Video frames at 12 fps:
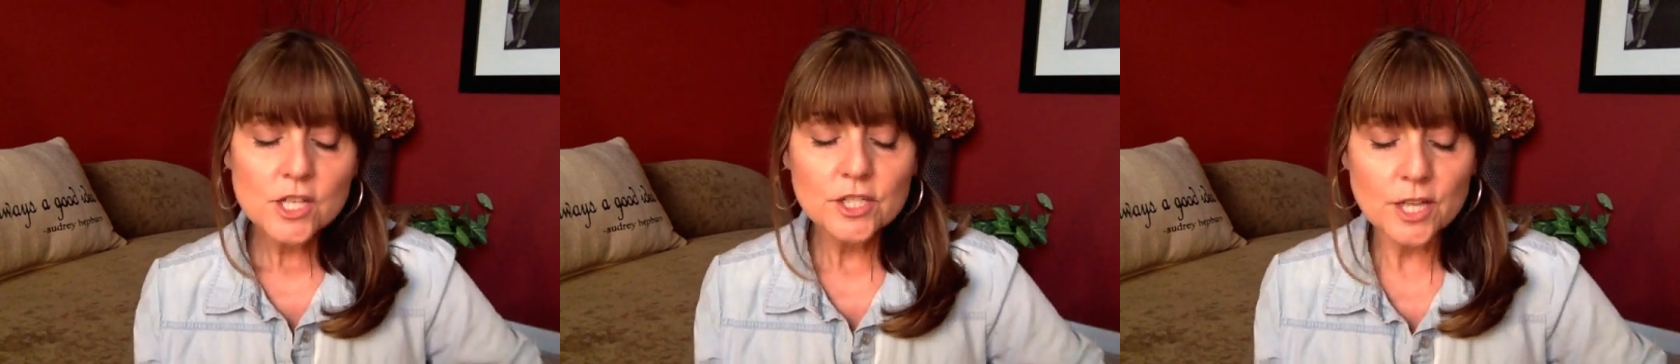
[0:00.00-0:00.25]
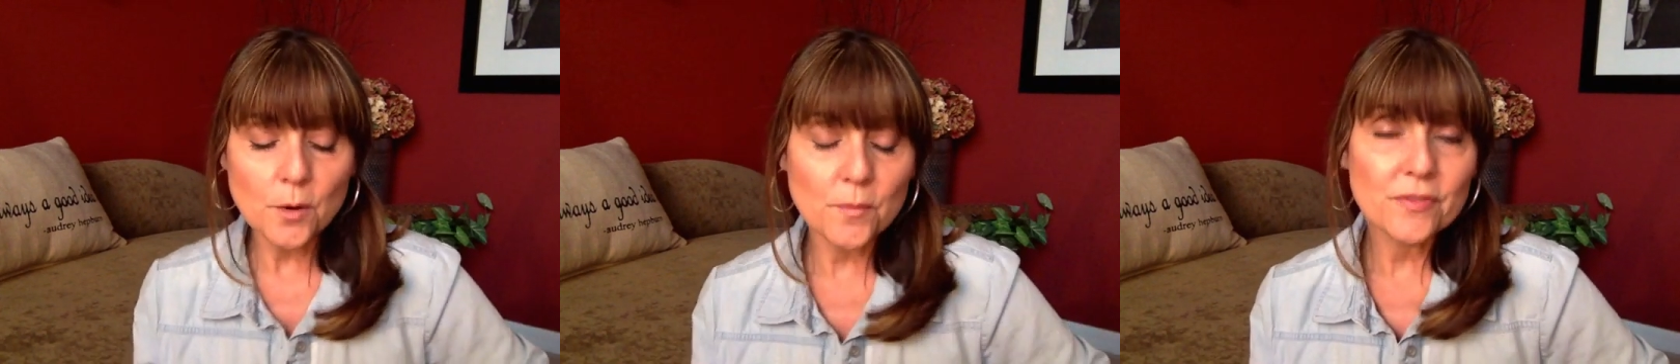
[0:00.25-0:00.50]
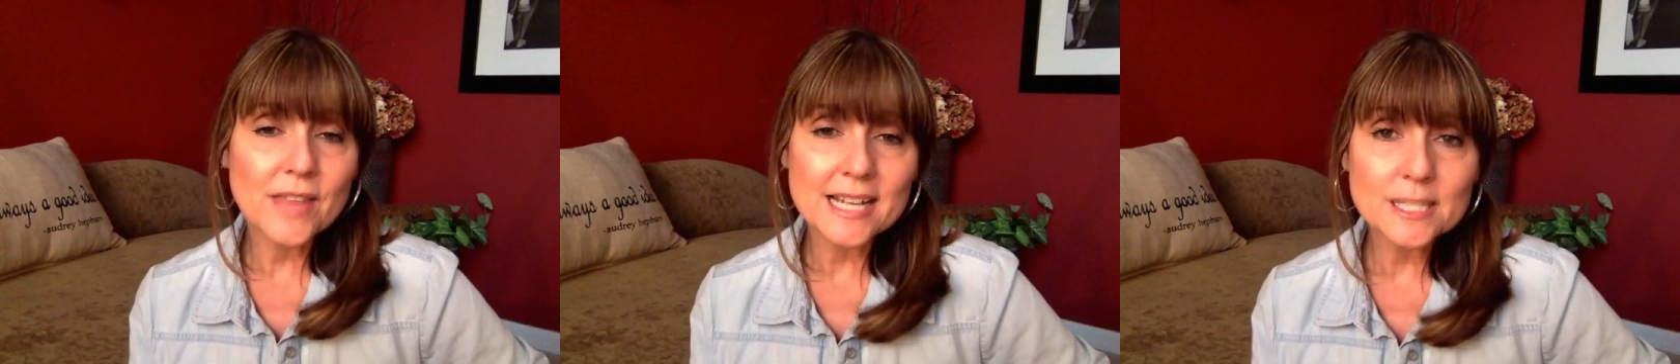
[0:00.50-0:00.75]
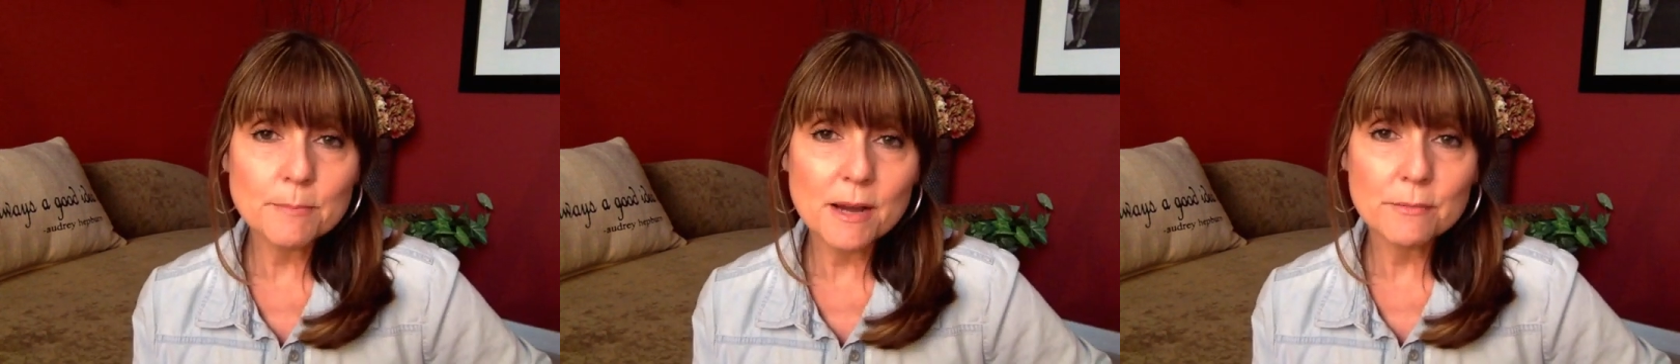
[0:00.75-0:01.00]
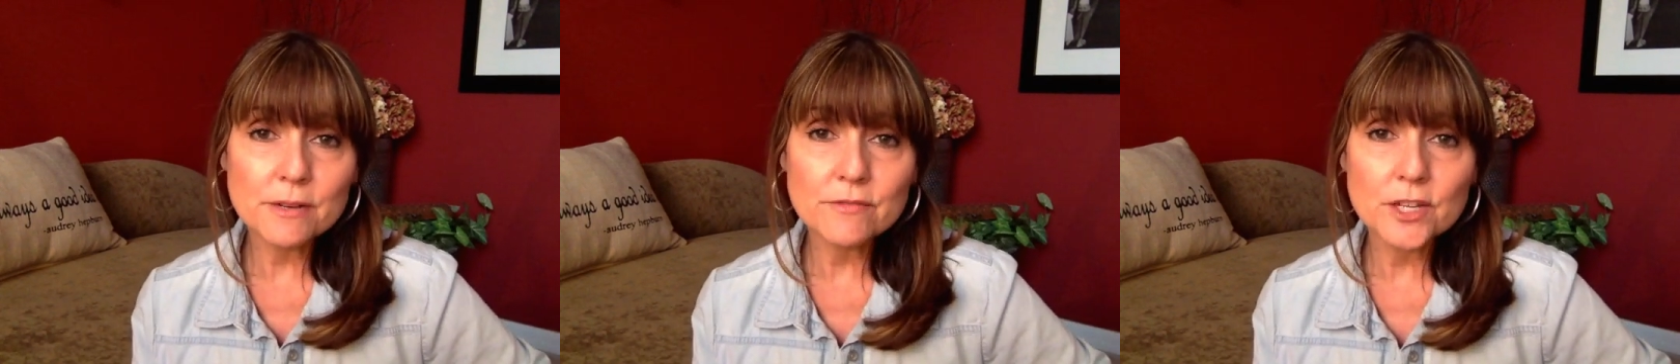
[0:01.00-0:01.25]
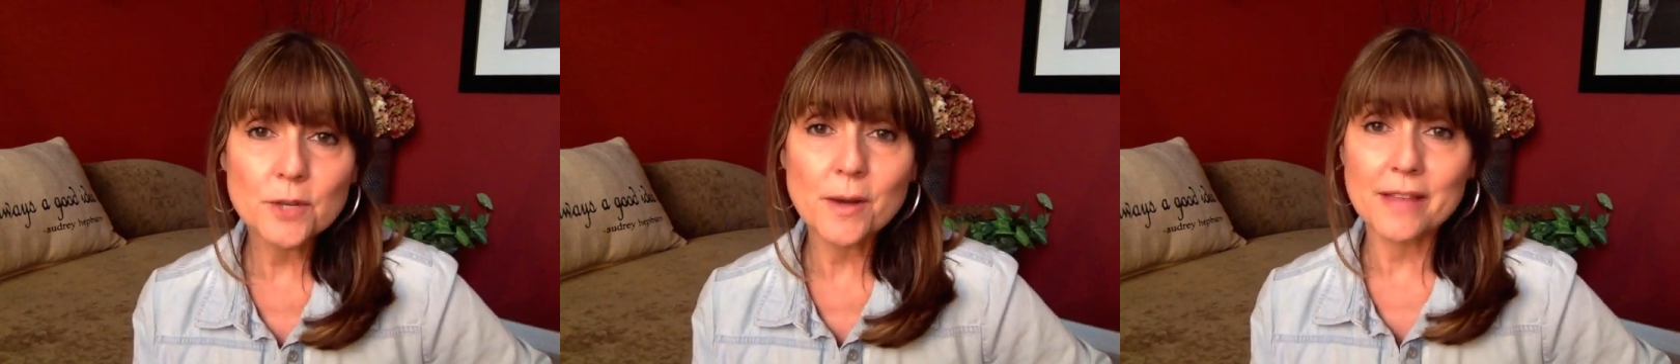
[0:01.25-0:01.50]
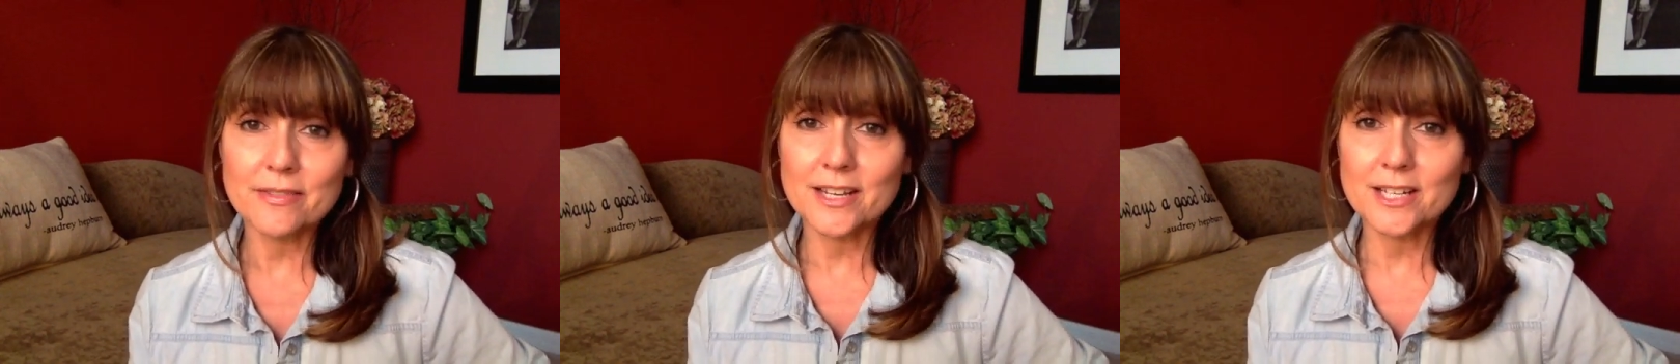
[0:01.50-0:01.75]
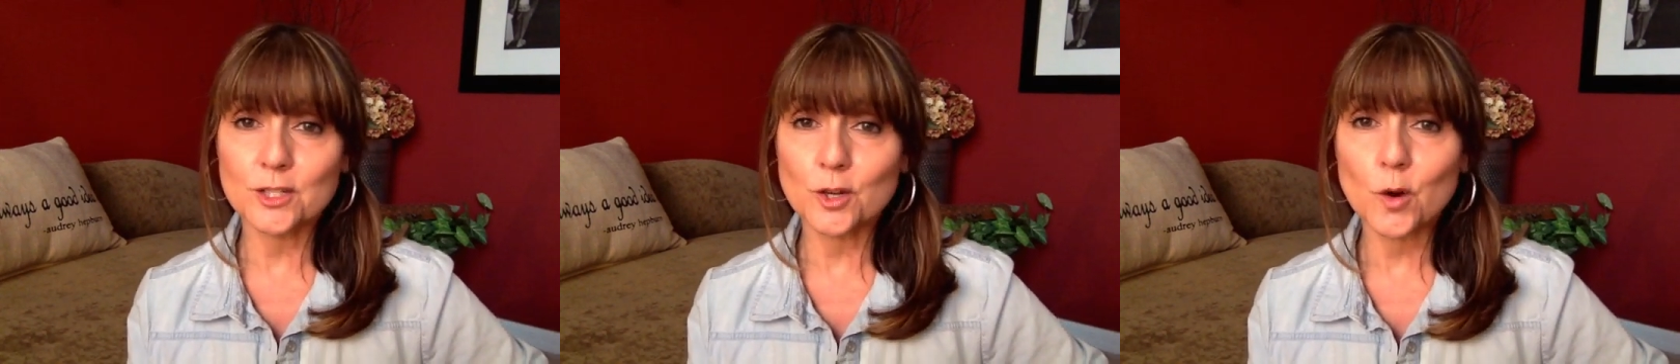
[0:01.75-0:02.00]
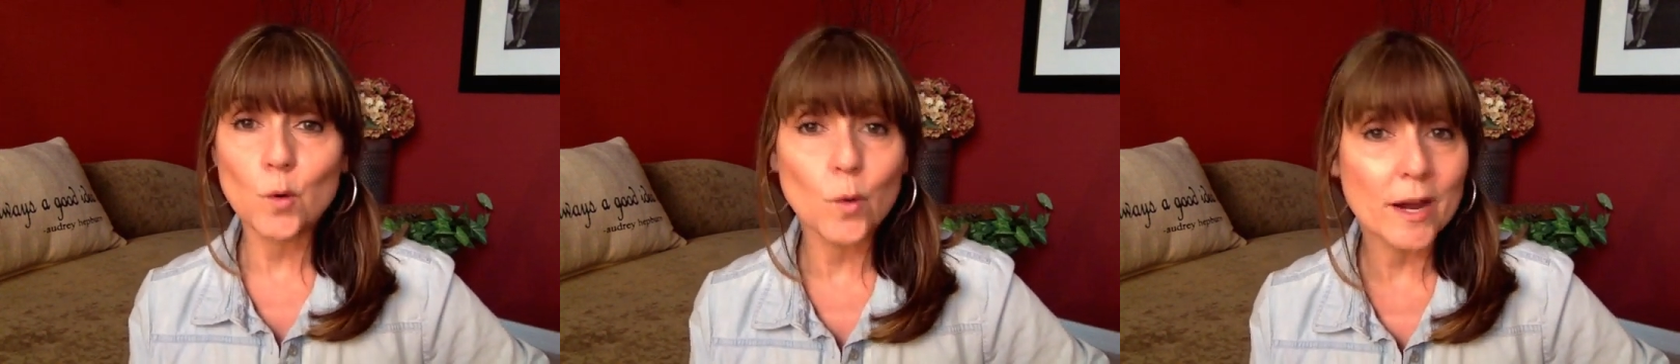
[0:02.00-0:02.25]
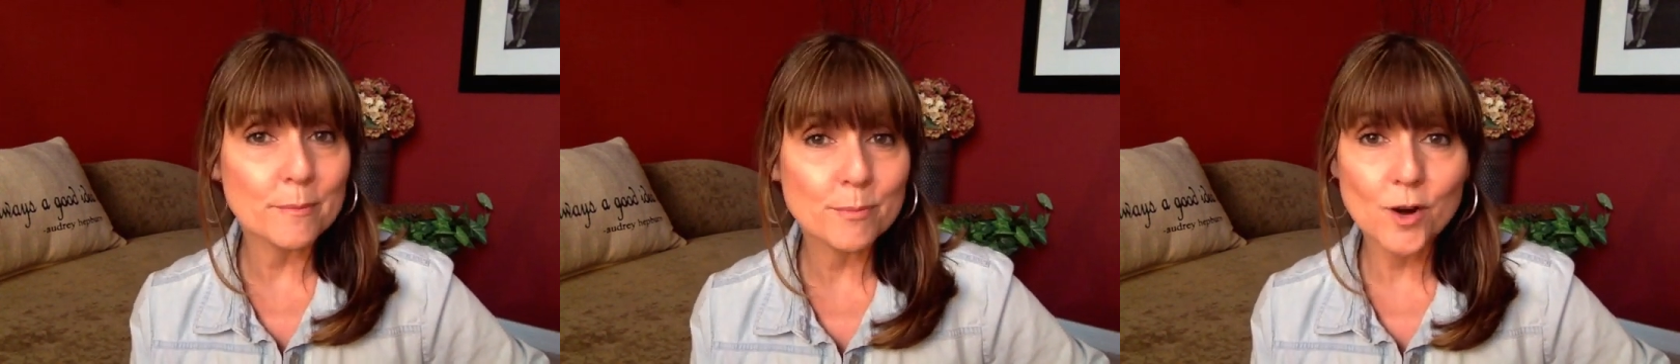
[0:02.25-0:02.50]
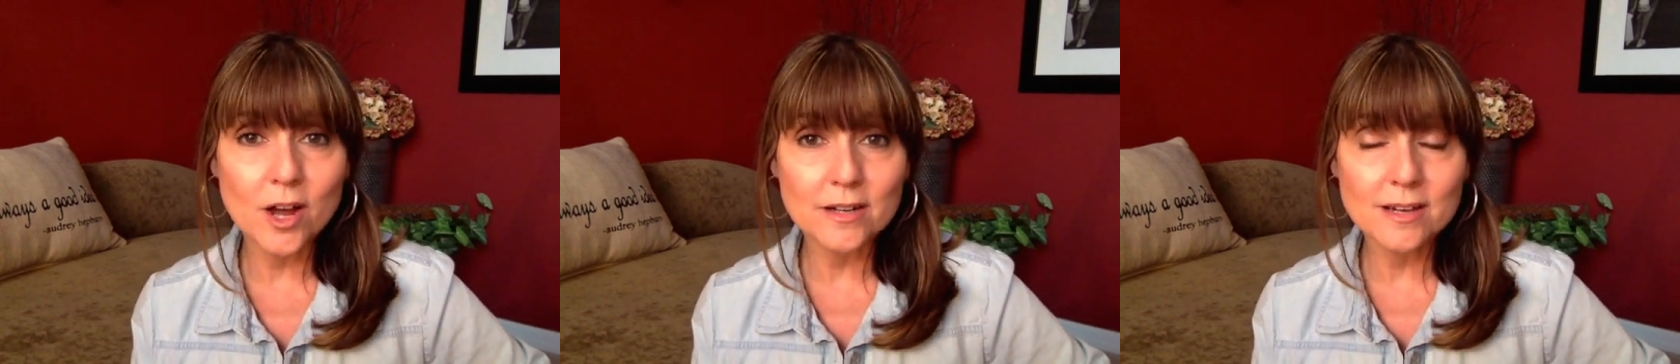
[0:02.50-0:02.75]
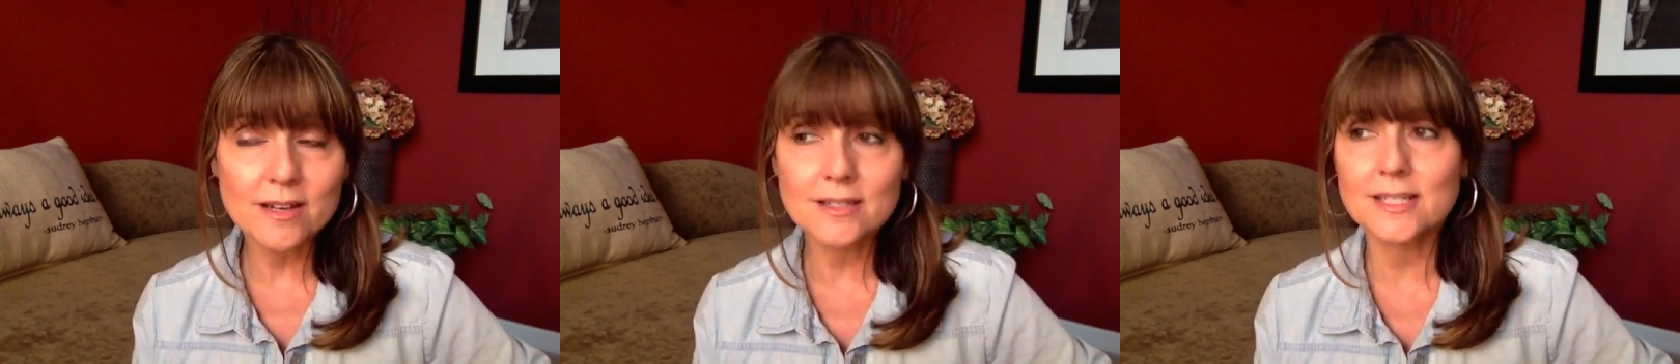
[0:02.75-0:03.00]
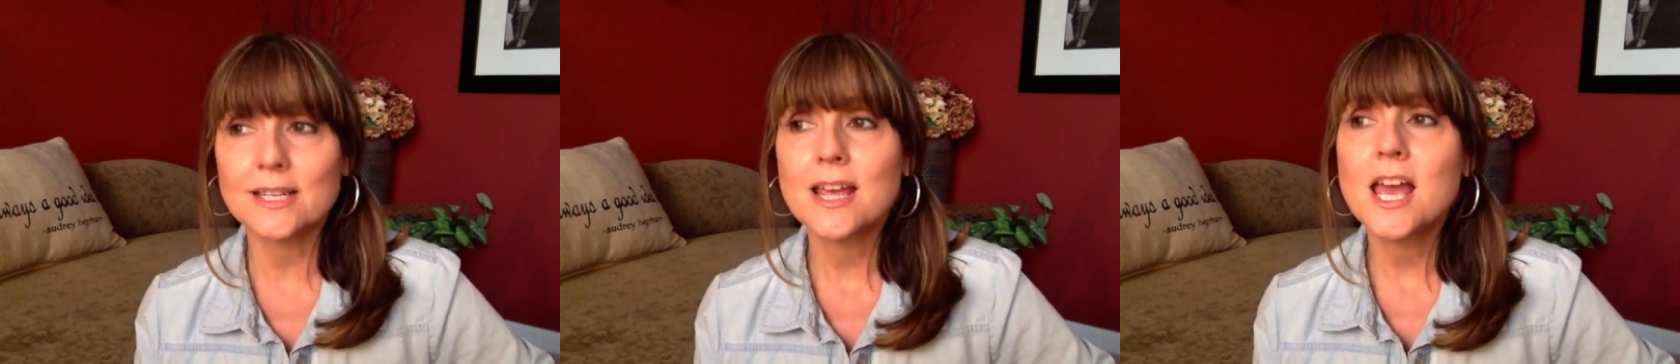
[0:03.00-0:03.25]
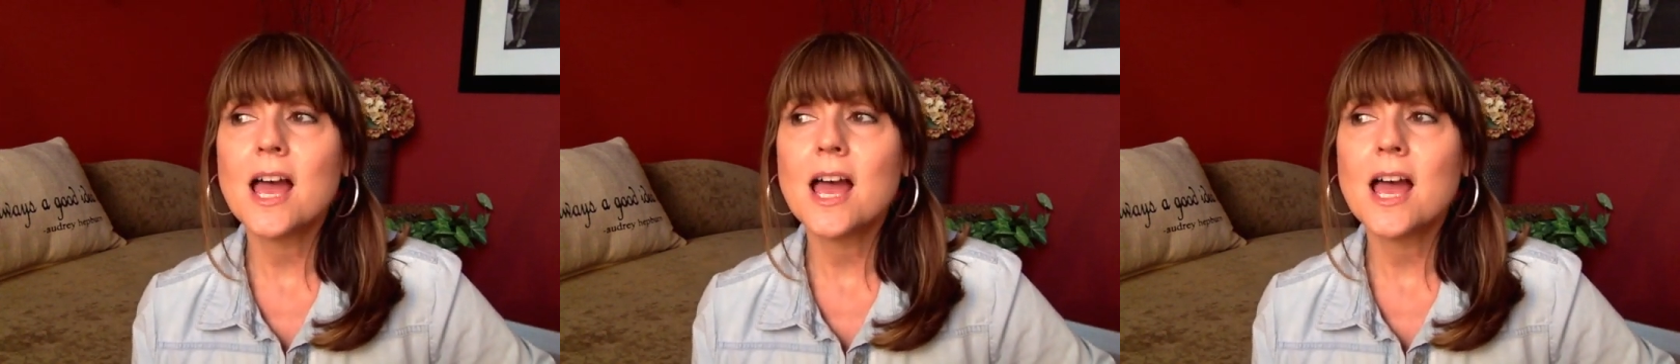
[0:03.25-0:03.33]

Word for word: So that's my review. I think it's a great product.